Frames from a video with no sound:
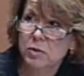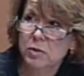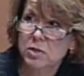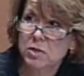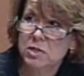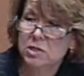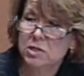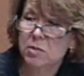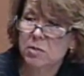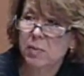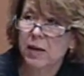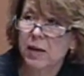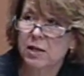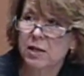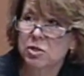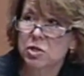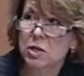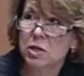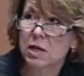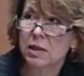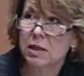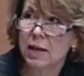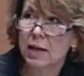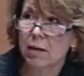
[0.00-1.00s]

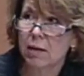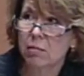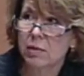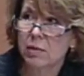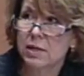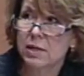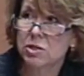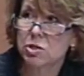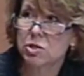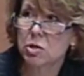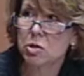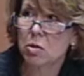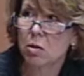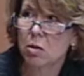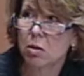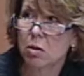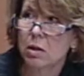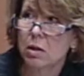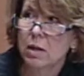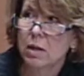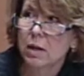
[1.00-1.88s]
participation in that regional